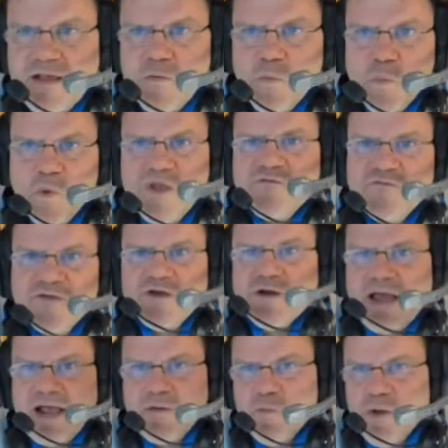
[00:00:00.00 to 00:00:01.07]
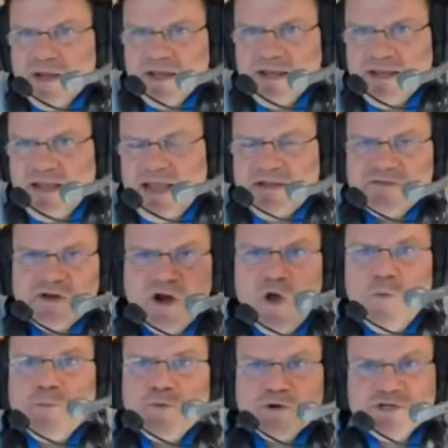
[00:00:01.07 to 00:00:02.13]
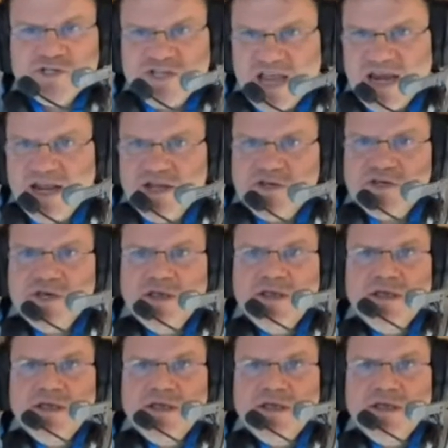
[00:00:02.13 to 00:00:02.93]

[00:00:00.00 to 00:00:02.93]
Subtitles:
We feel like we can get it's low percentage